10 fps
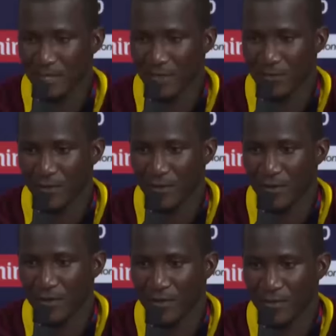
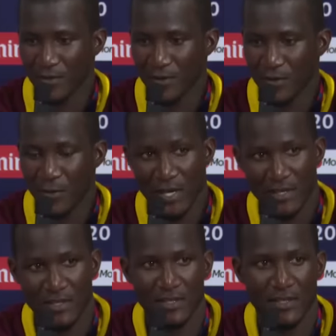for
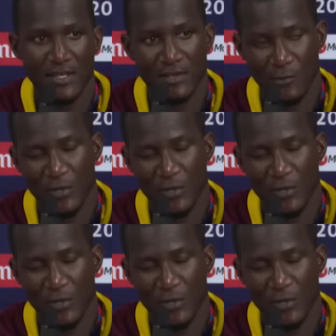cricket in the